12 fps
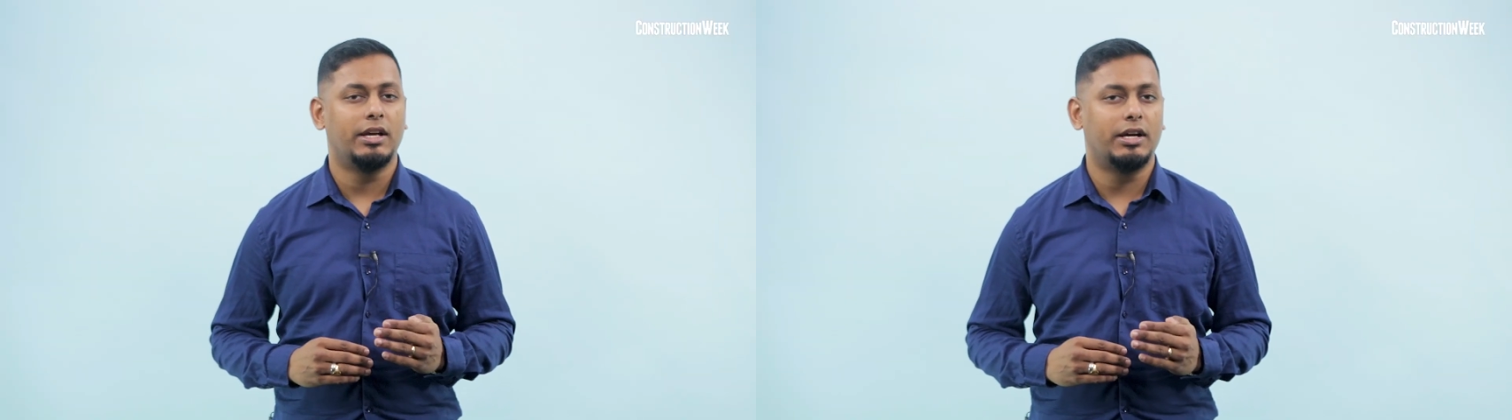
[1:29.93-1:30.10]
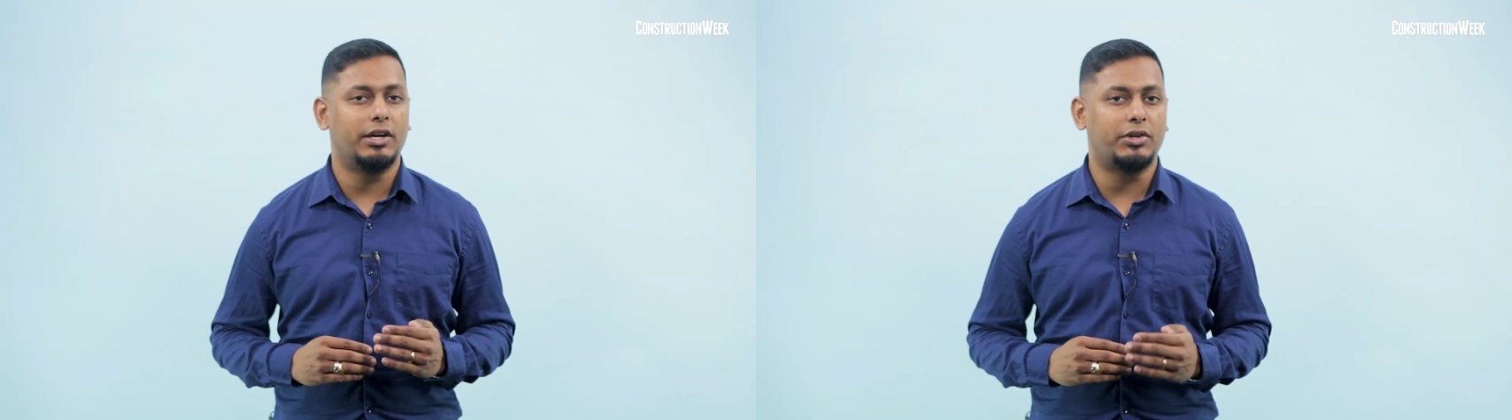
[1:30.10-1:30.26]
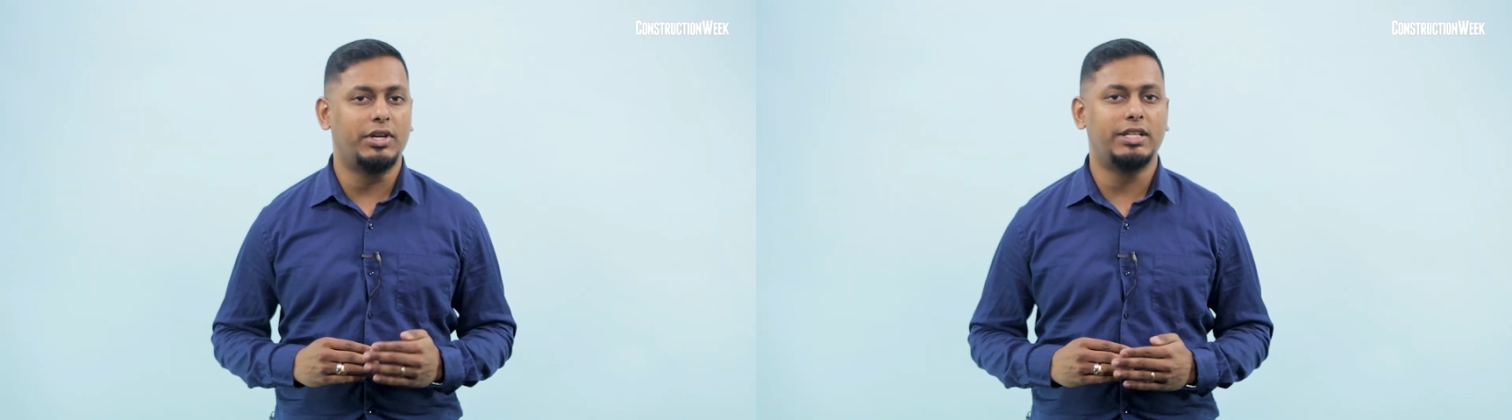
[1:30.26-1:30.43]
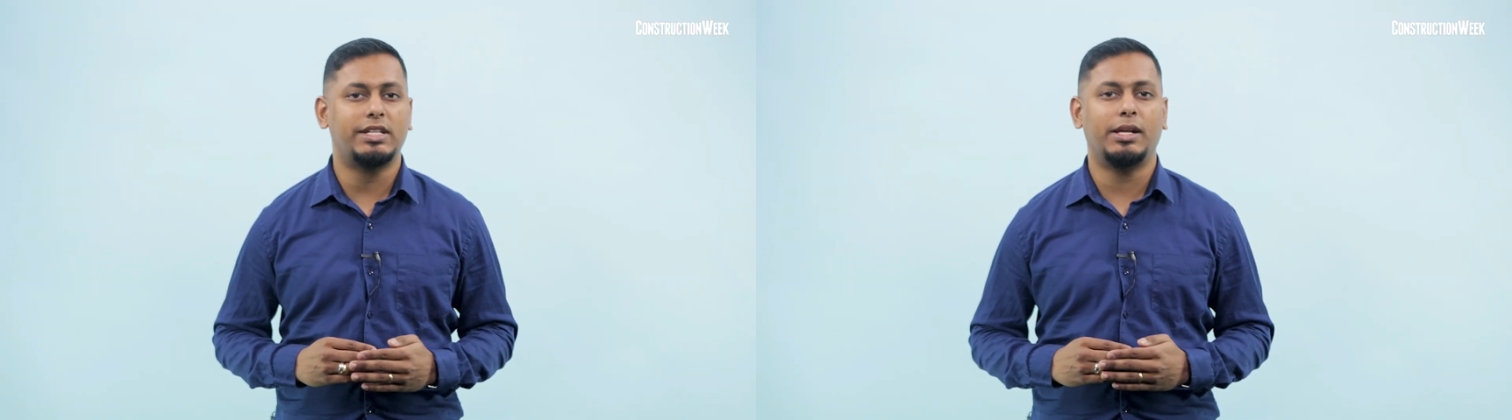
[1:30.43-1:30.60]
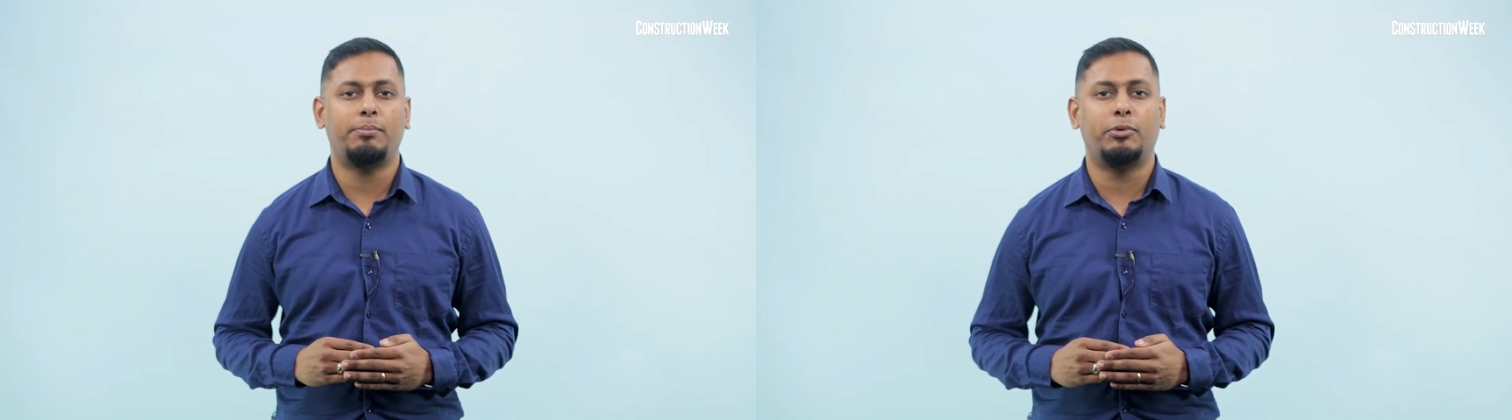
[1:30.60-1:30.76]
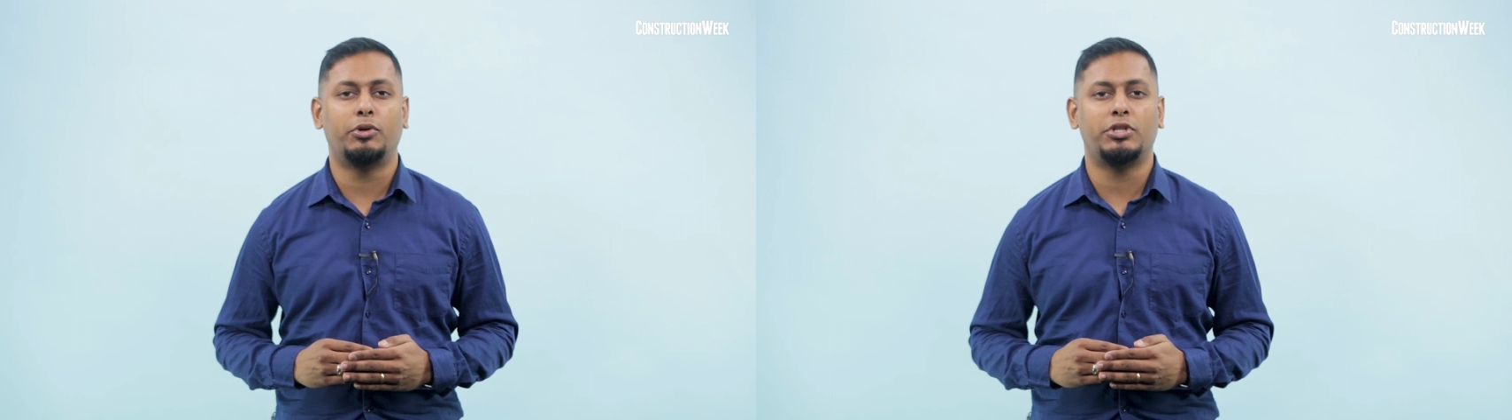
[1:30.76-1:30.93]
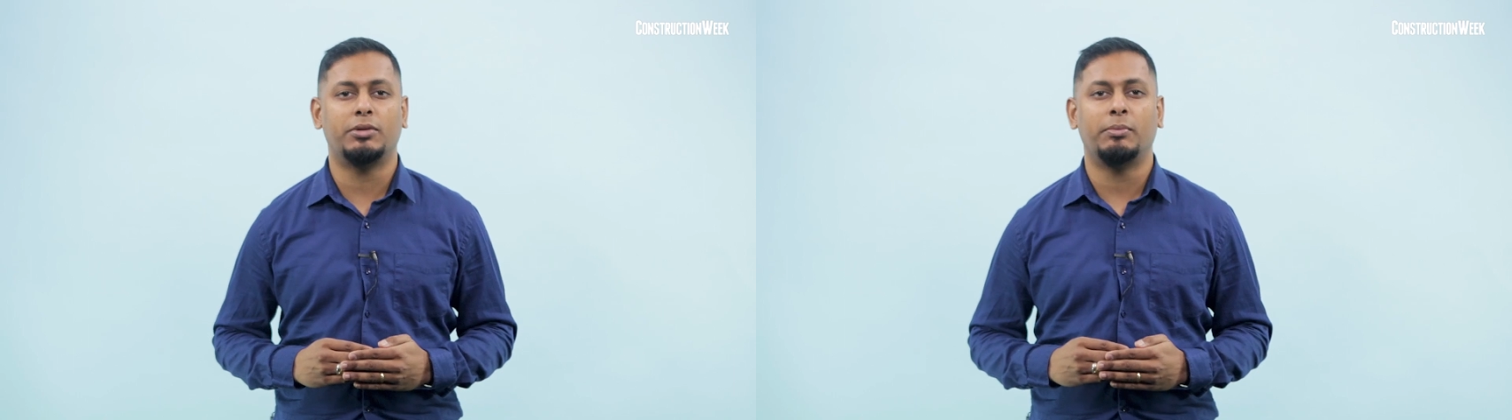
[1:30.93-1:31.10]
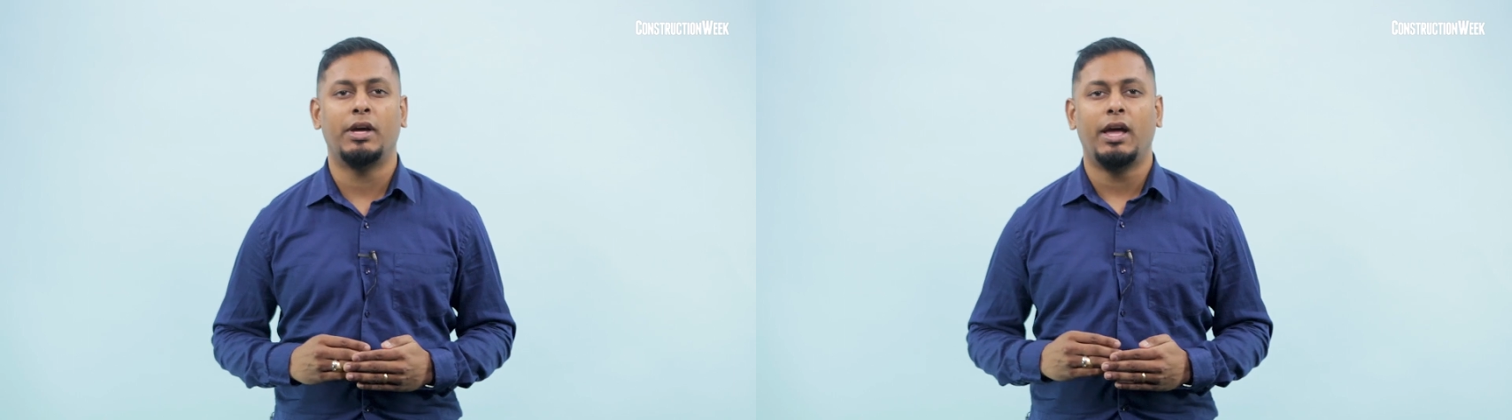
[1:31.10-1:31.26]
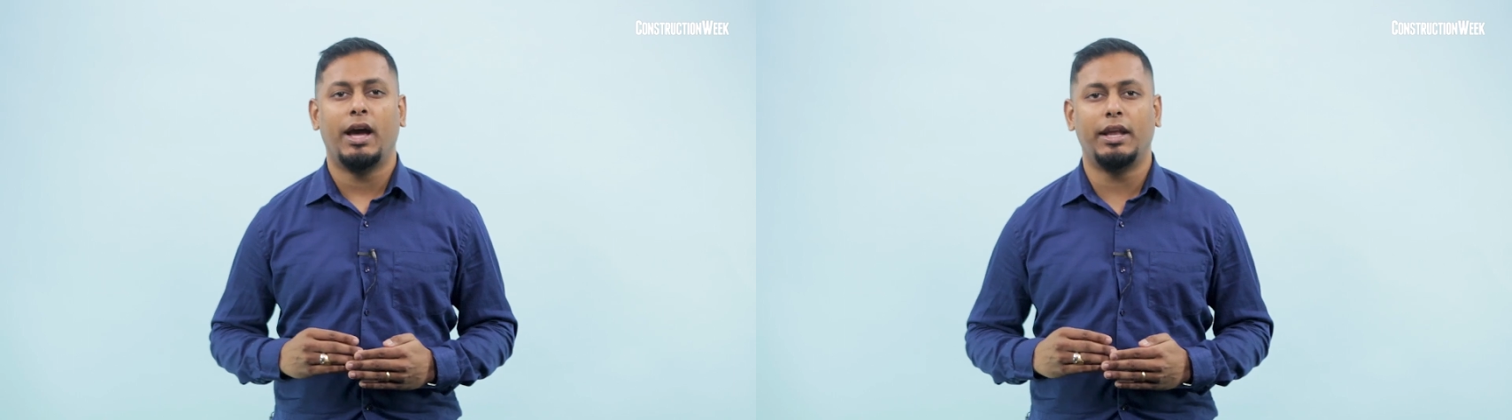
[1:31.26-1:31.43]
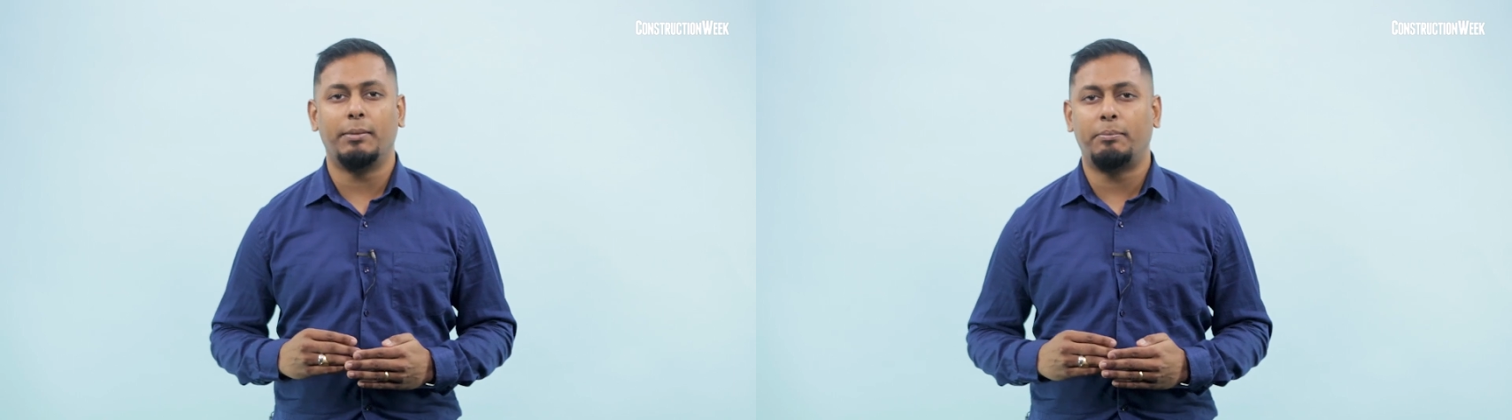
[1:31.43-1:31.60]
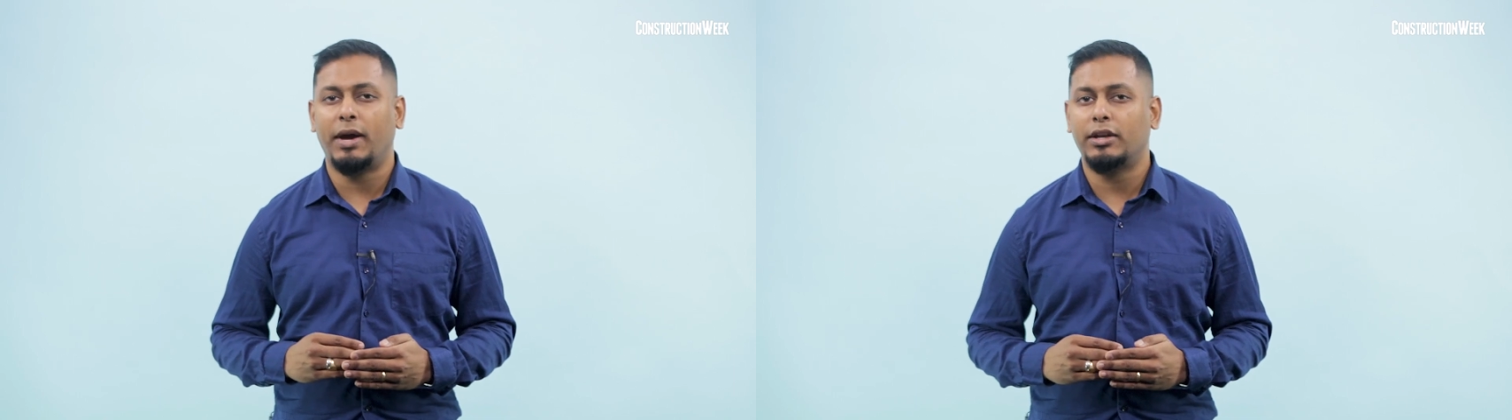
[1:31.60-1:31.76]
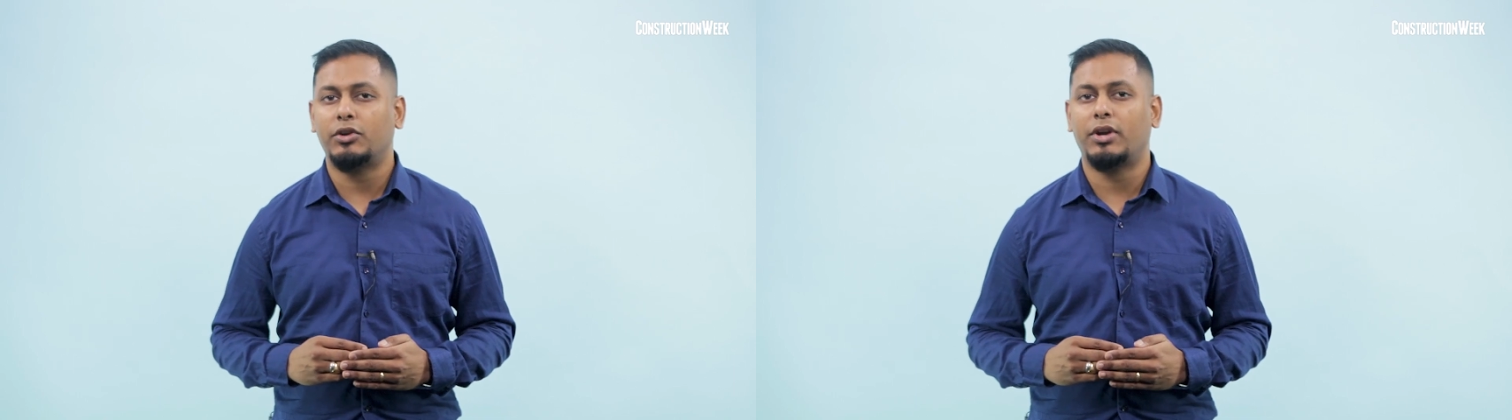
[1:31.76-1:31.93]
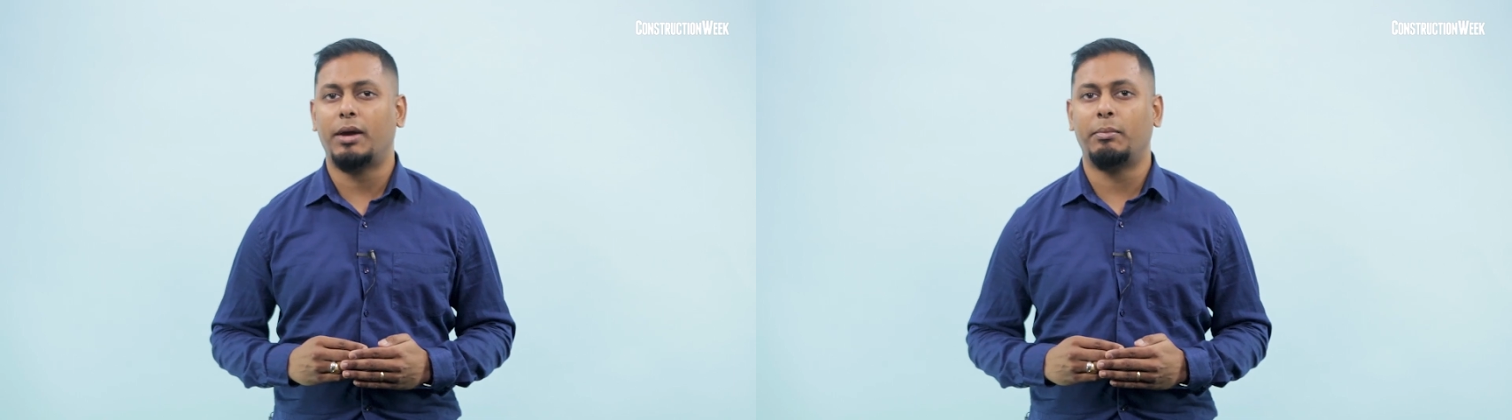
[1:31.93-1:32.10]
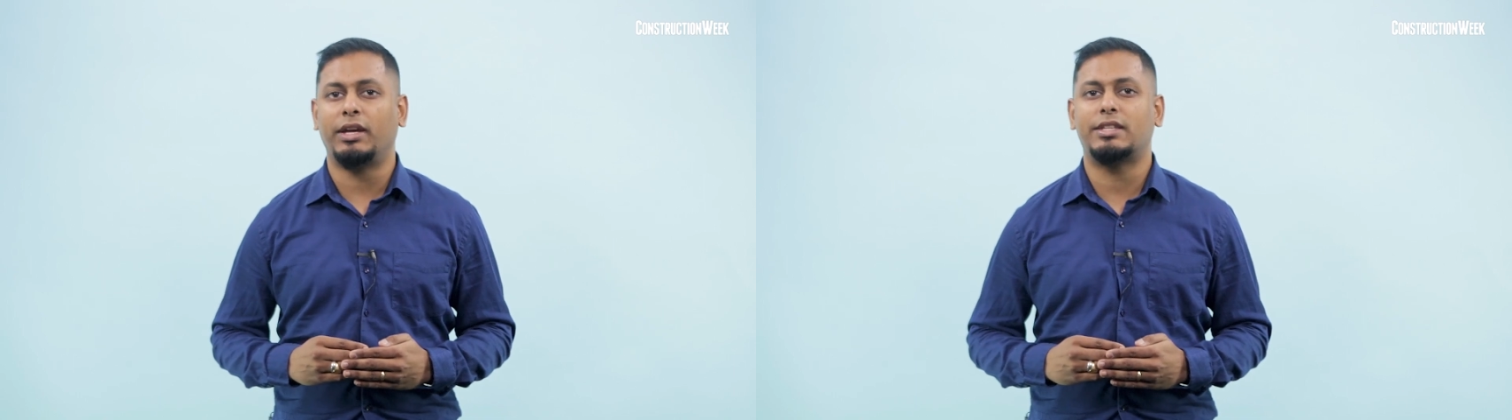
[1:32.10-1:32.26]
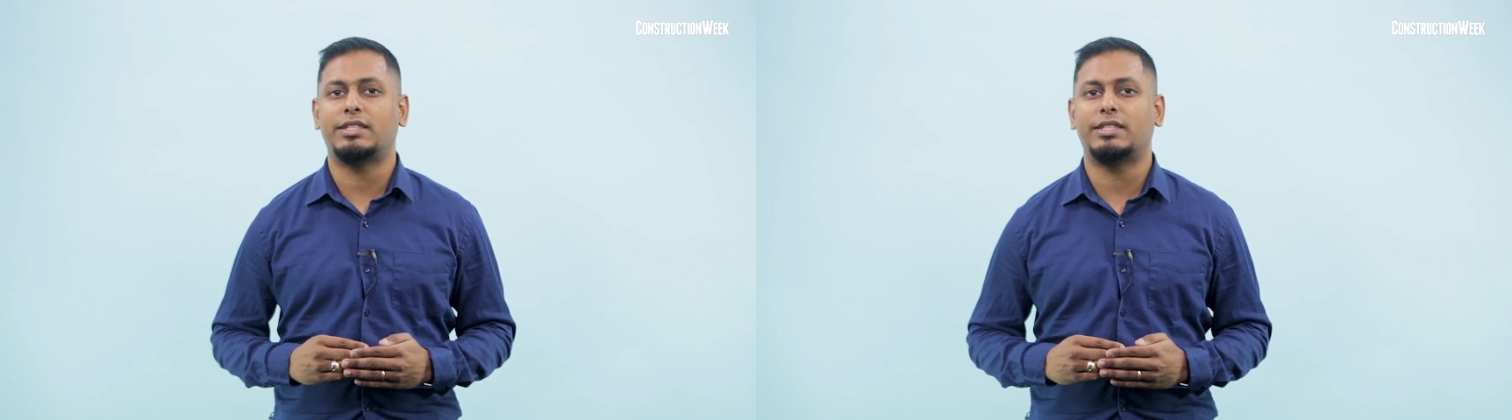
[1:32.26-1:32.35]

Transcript: a retail podium and a panoramic